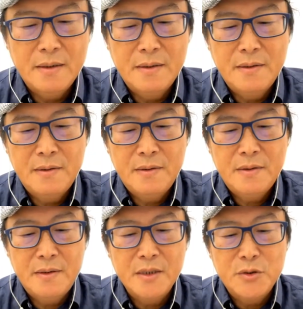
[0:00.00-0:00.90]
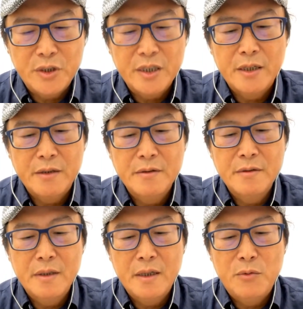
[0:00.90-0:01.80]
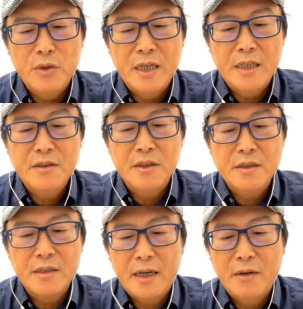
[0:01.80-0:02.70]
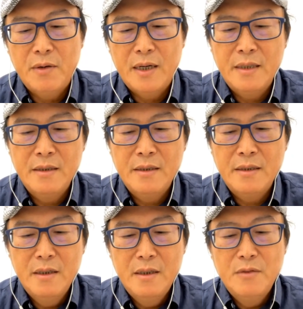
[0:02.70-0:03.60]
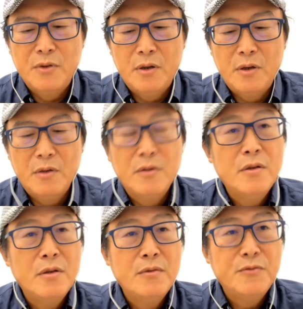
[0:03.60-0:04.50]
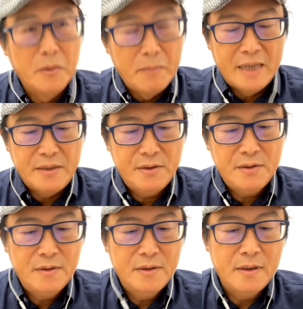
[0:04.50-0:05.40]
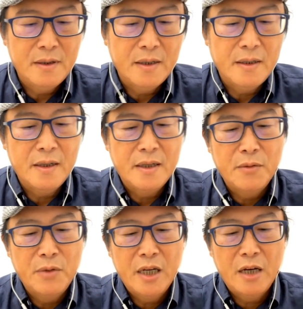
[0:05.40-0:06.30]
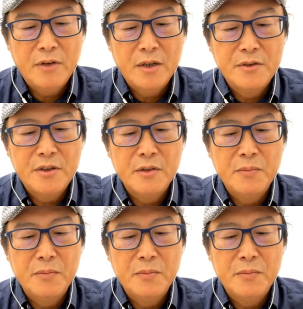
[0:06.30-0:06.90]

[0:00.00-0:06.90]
We had a theatrical release in Taiwan for 4 months.